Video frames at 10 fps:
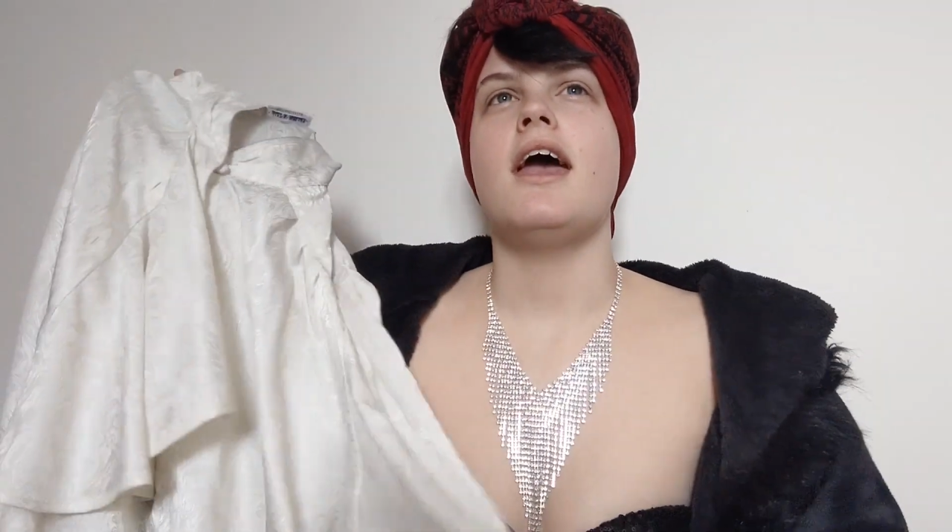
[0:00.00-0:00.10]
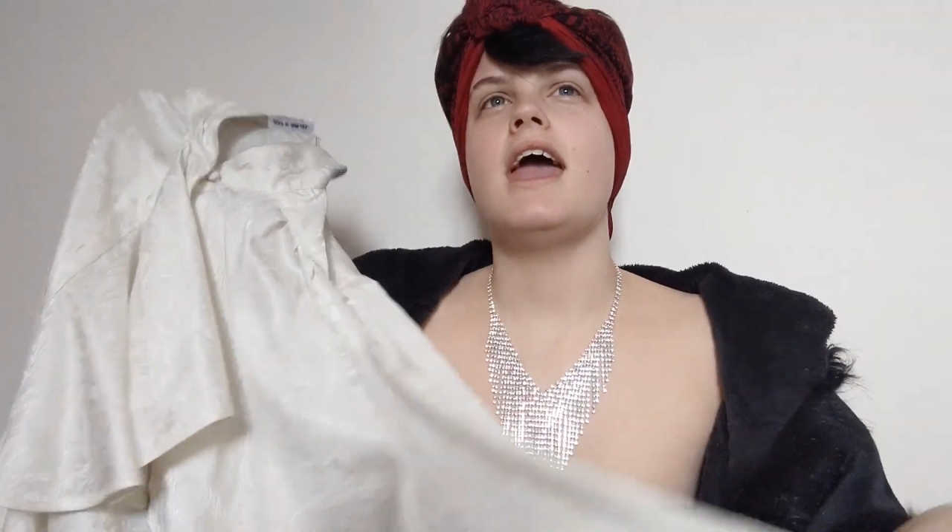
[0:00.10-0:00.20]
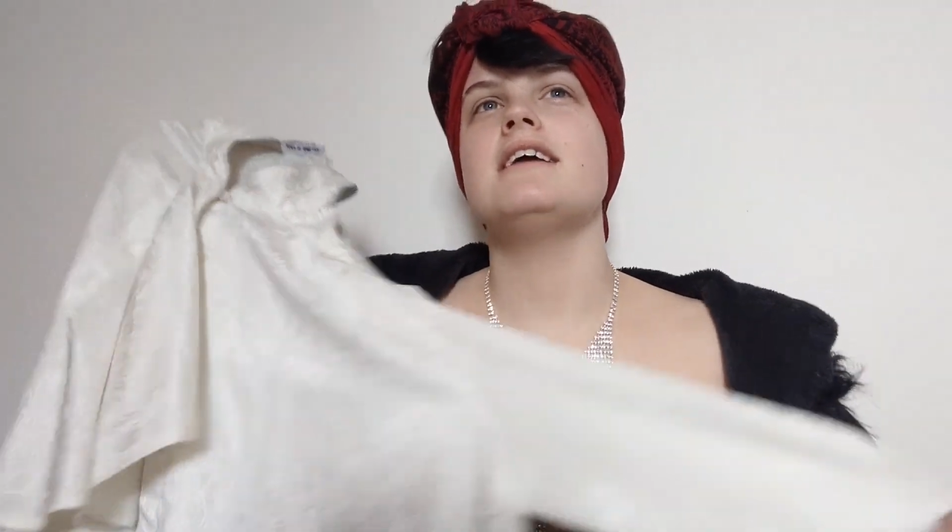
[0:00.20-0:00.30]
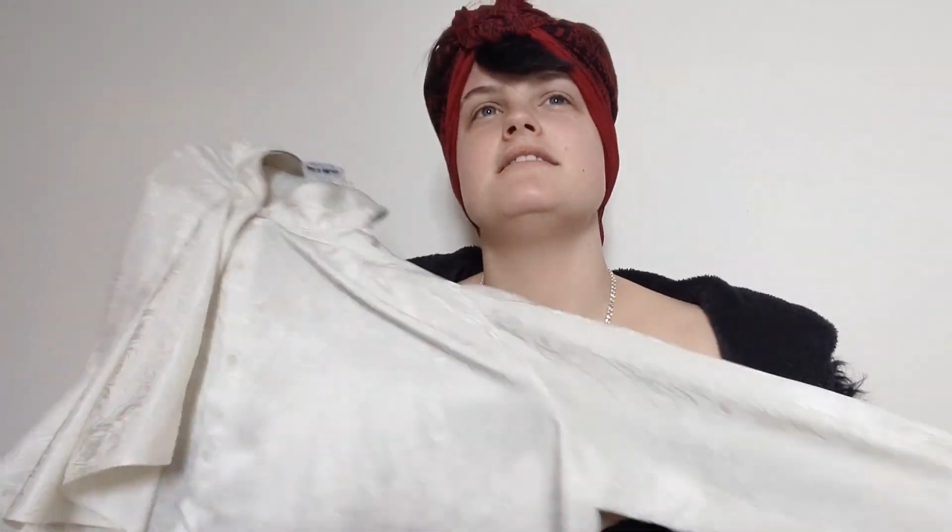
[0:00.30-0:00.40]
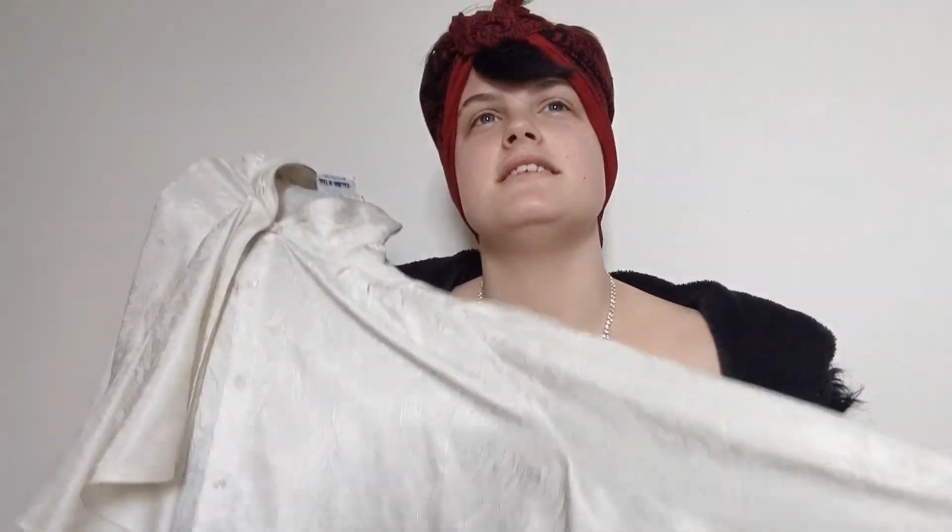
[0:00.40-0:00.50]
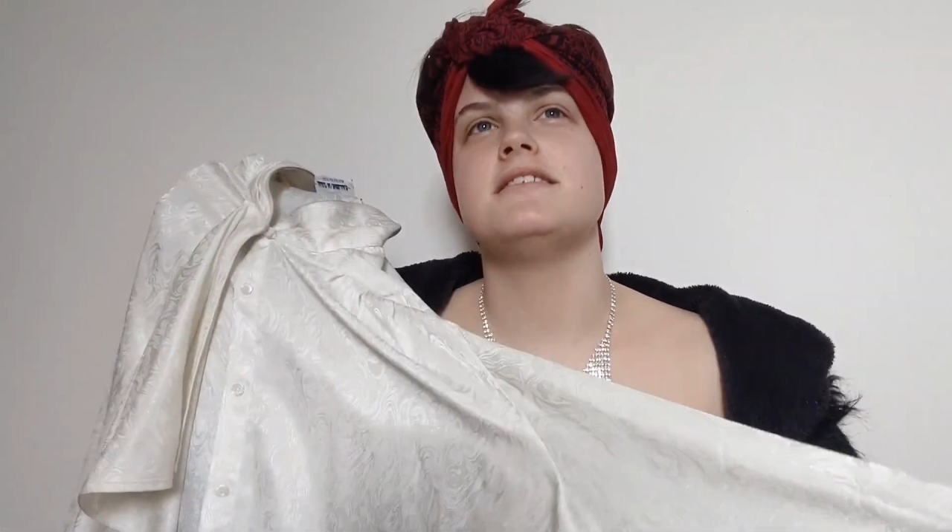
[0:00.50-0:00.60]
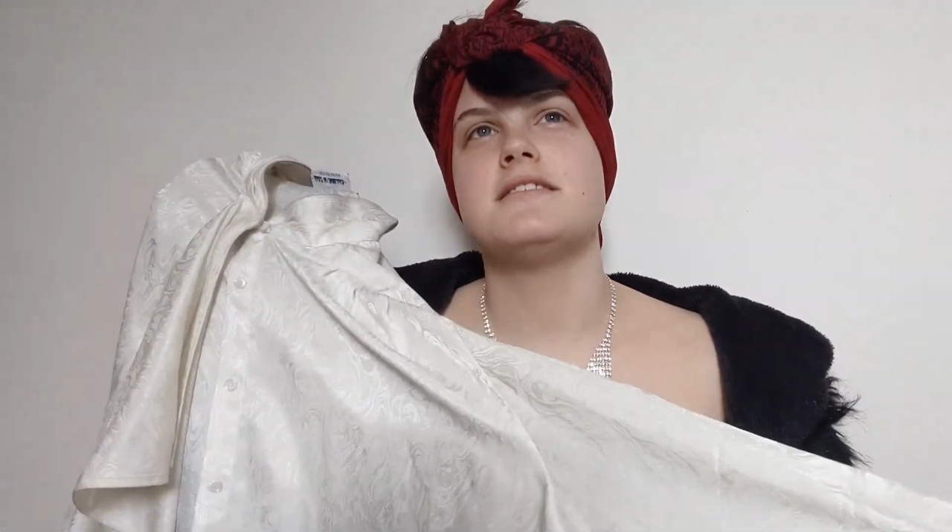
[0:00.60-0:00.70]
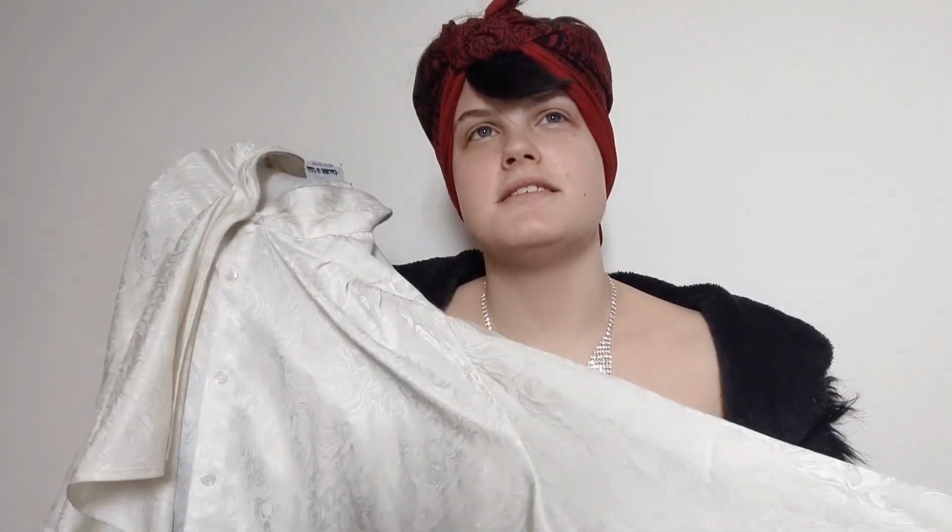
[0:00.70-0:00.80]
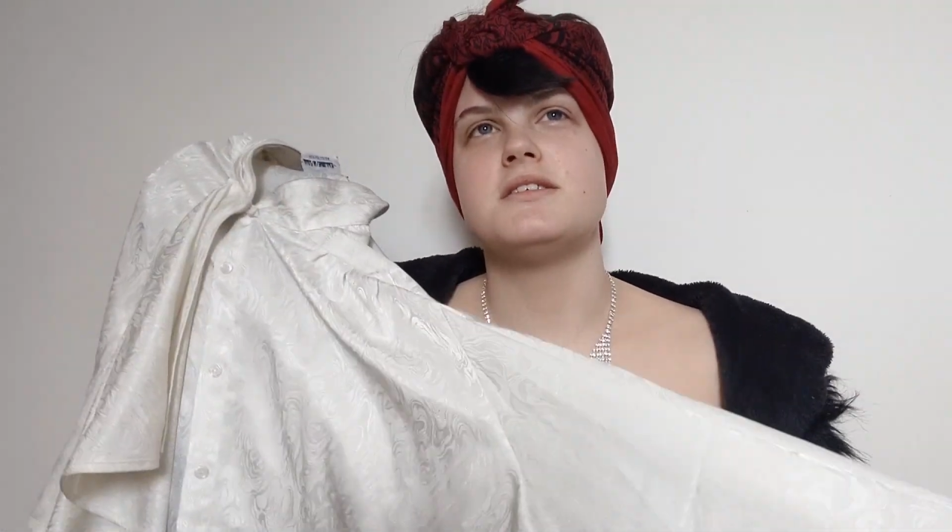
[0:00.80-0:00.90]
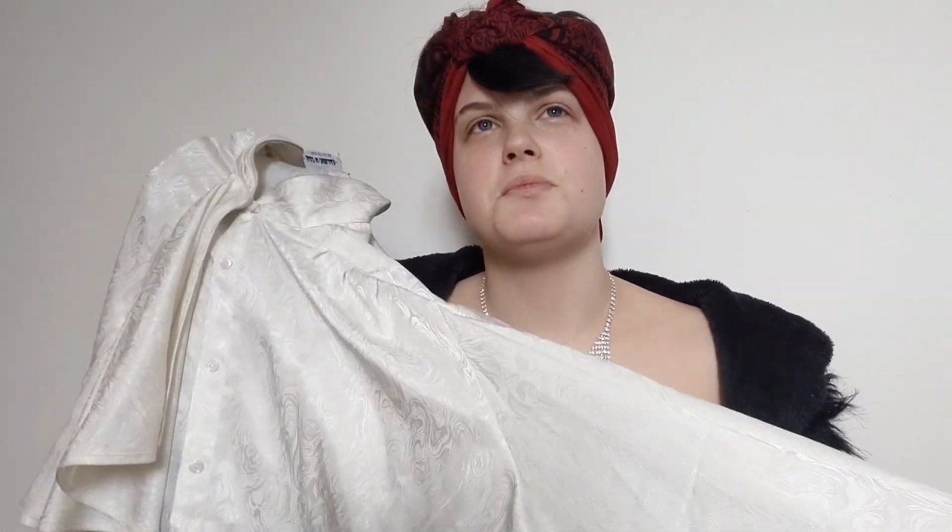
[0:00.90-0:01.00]

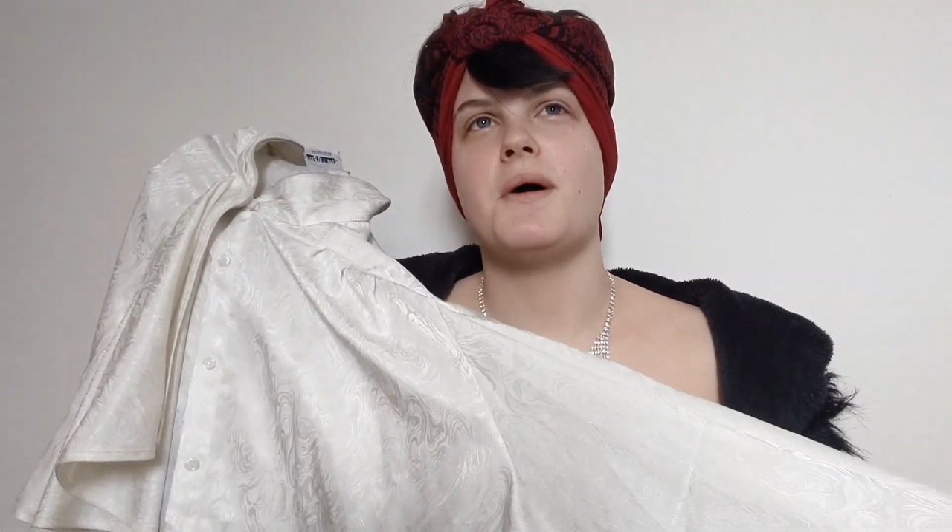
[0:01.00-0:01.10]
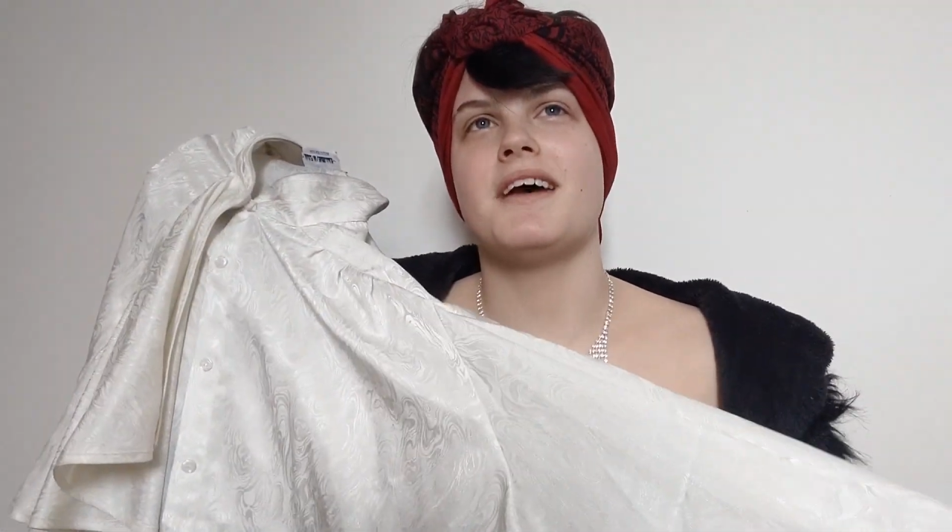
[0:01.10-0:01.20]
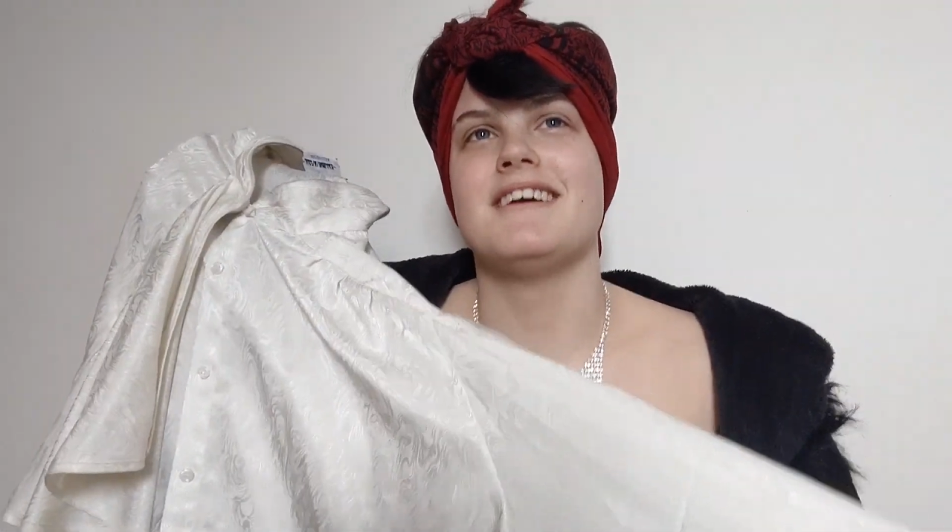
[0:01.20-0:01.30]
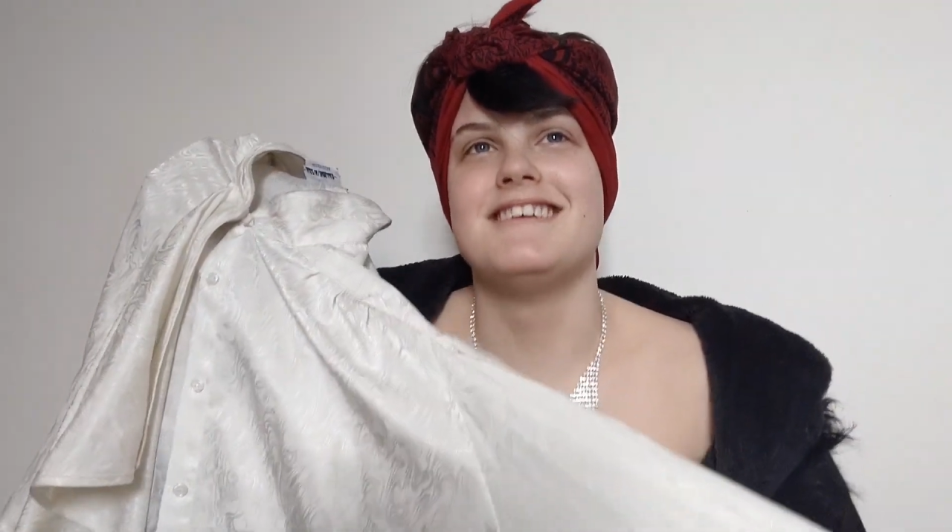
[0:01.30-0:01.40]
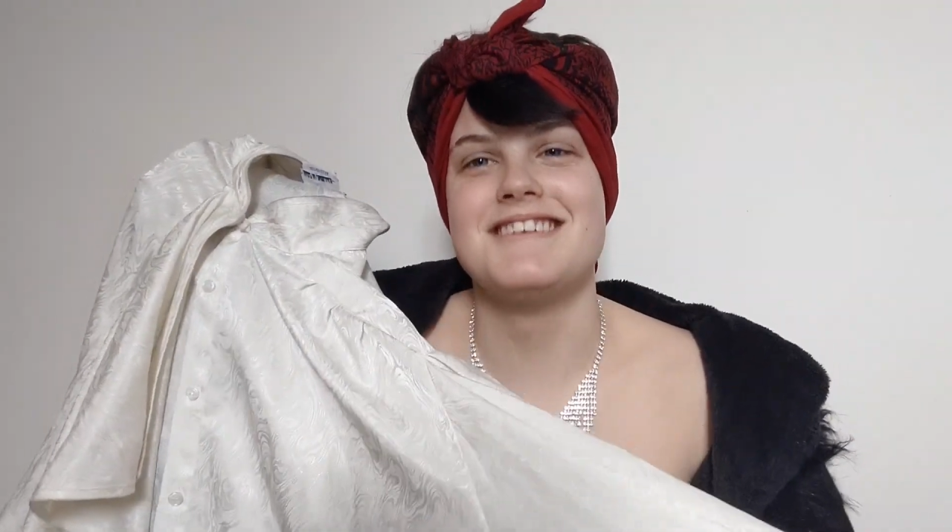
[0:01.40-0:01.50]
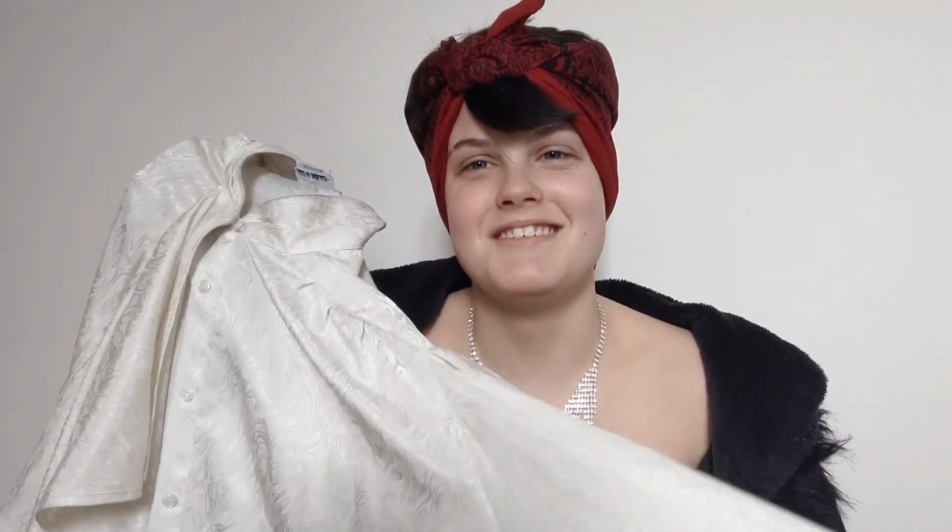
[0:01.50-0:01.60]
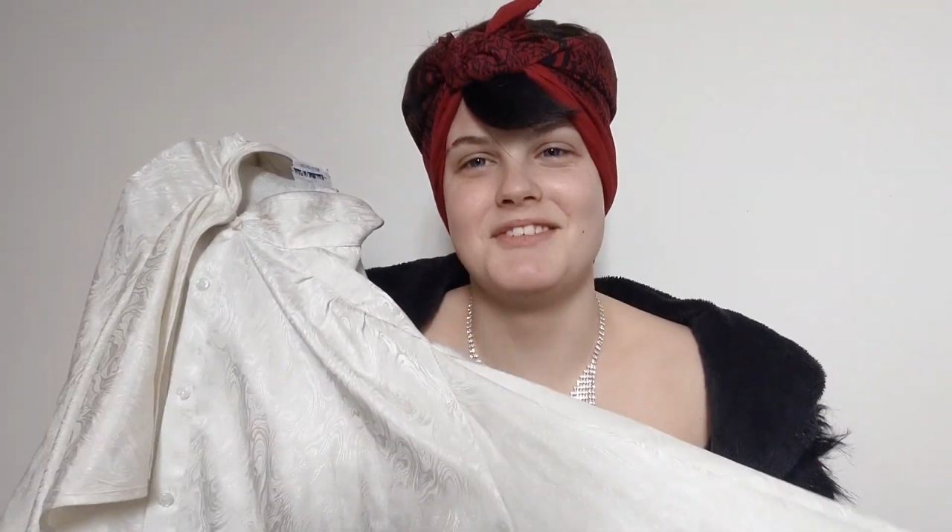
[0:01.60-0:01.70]
80s inspired,